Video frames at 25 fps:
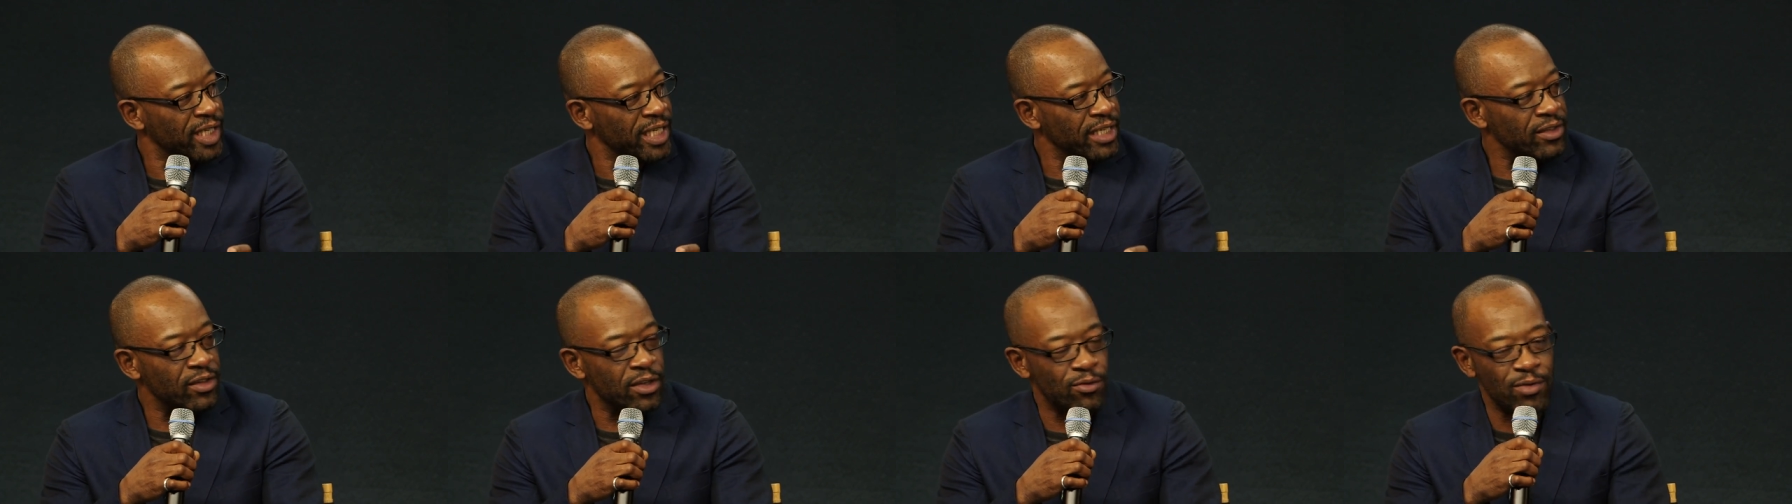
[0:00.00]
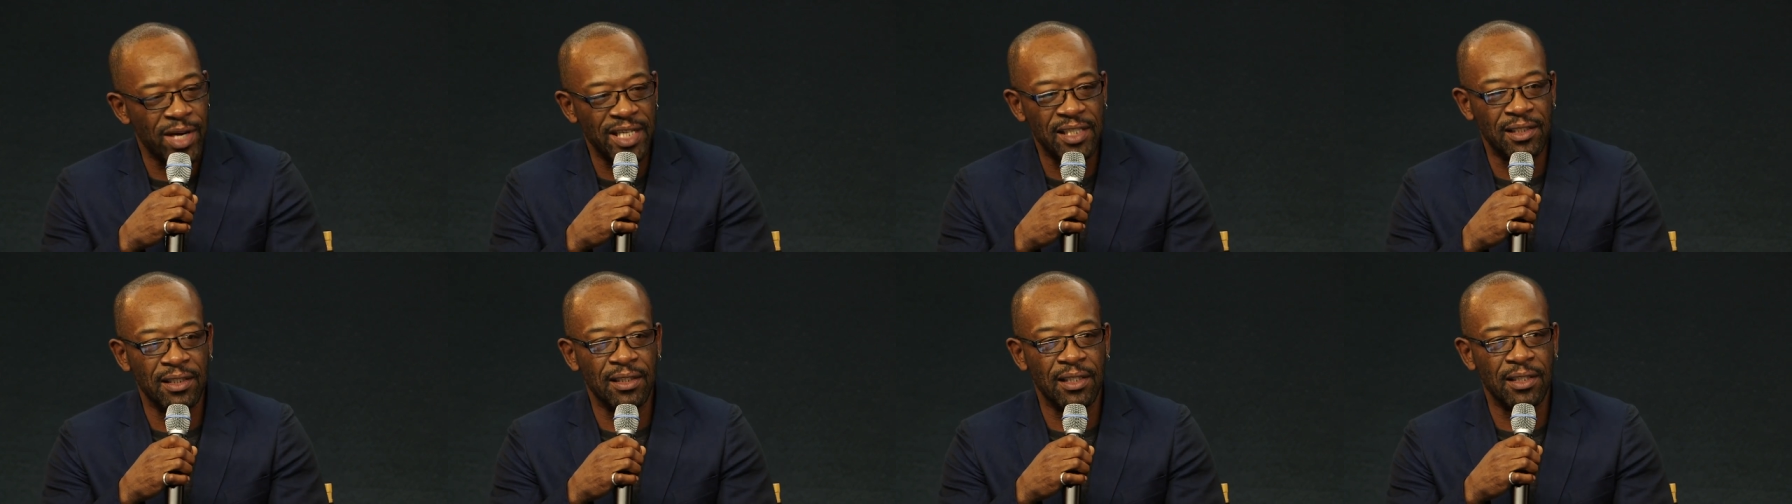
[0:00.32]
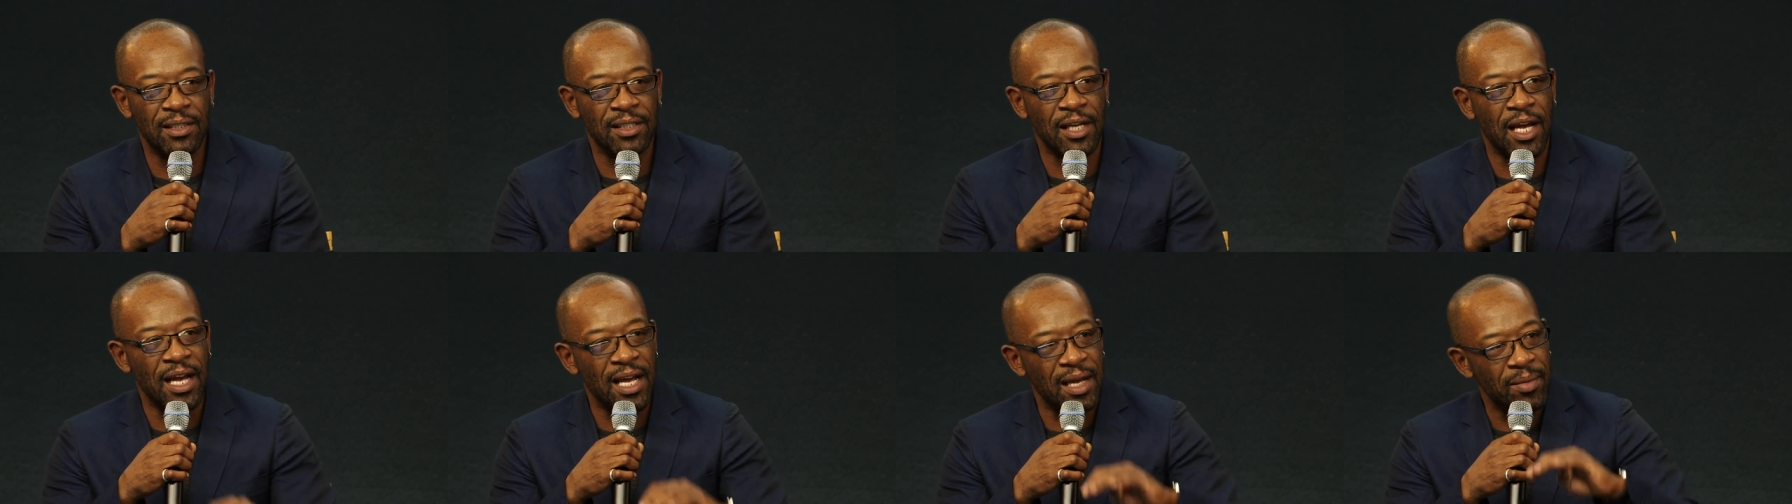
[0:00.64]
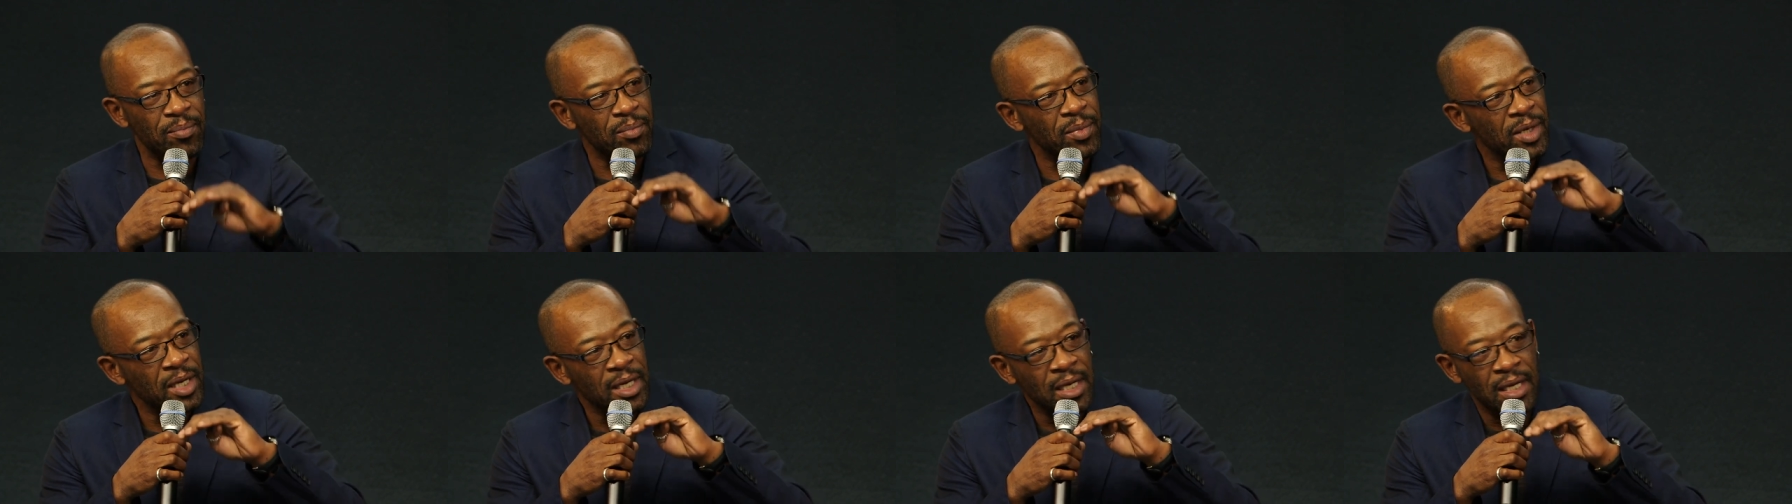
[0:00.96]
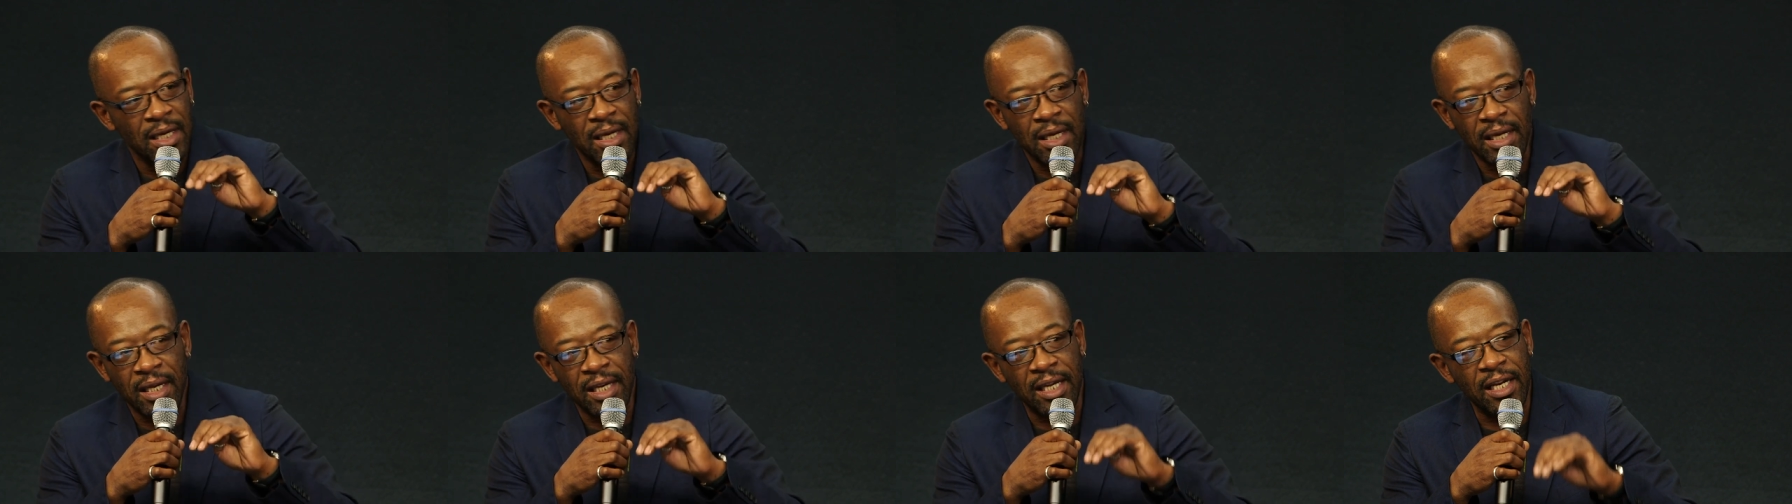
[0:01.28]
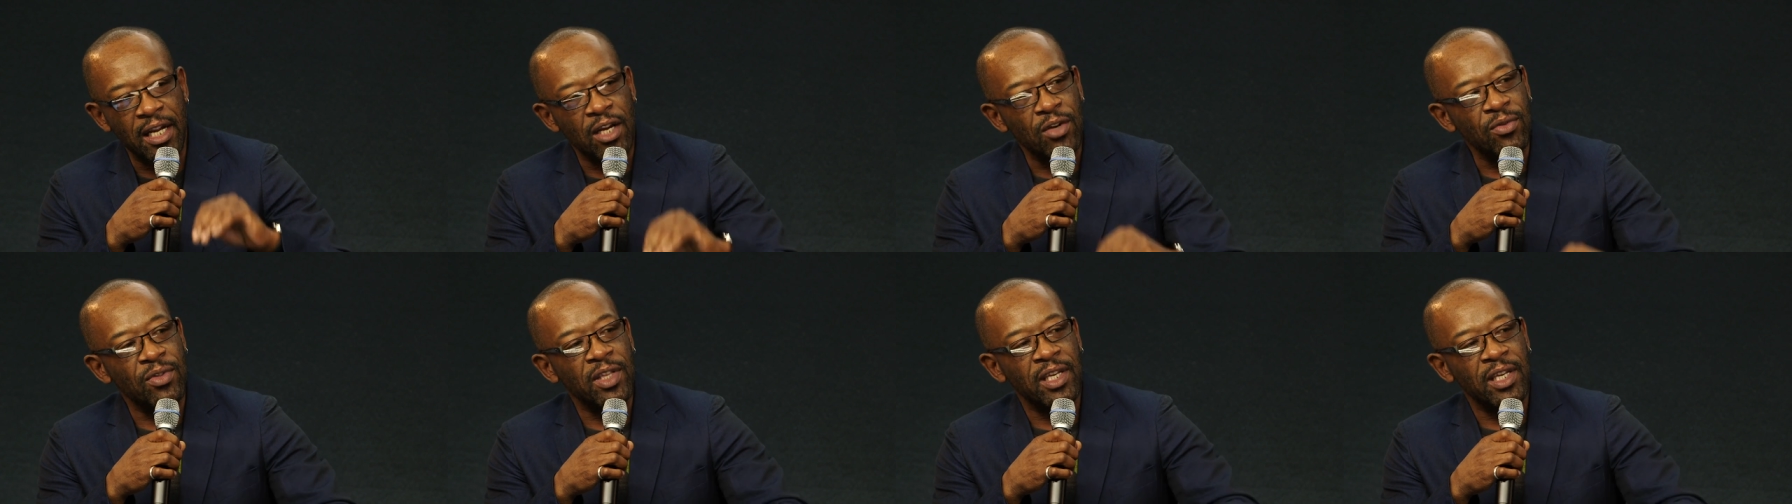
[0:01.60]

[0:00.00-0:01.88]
Right. The rest of the time, you know,